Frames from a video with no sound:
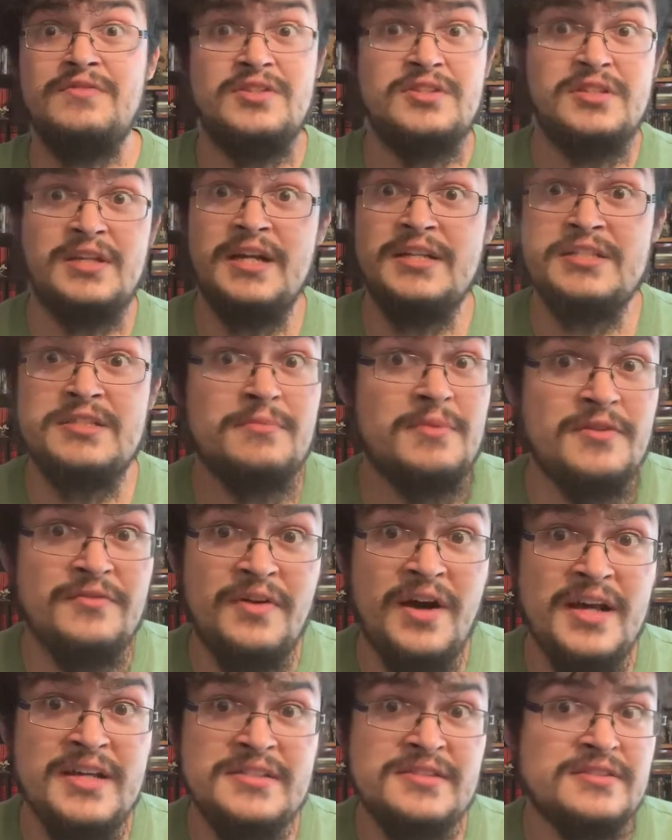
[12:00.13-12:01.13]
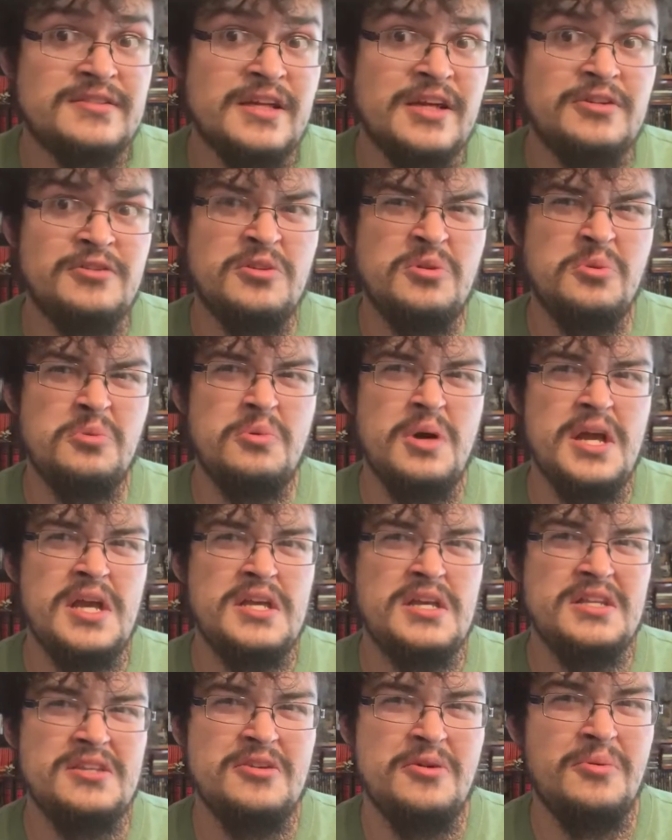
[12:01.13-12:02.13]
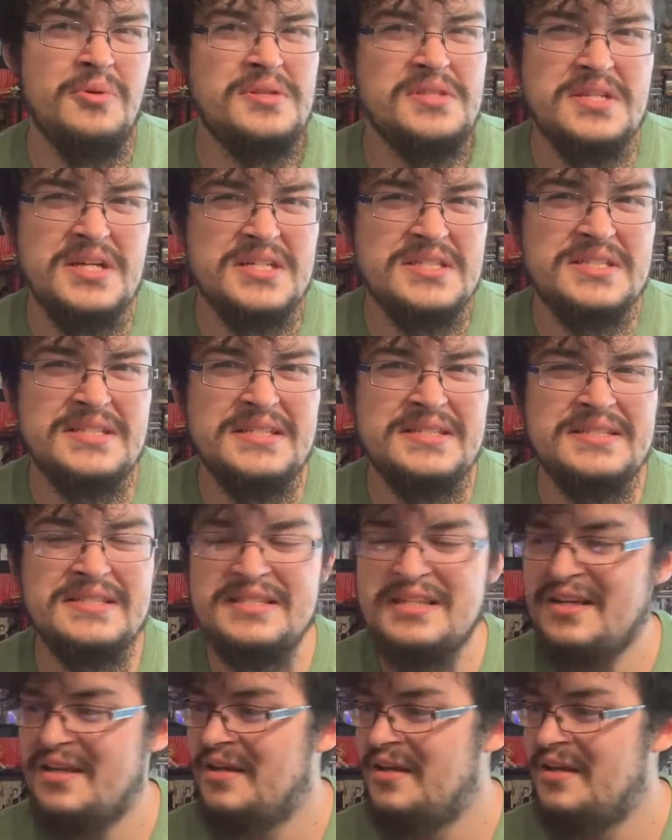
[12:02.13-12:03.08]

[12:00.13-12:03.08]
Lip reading: you guys some advice. I don't know why no one does this.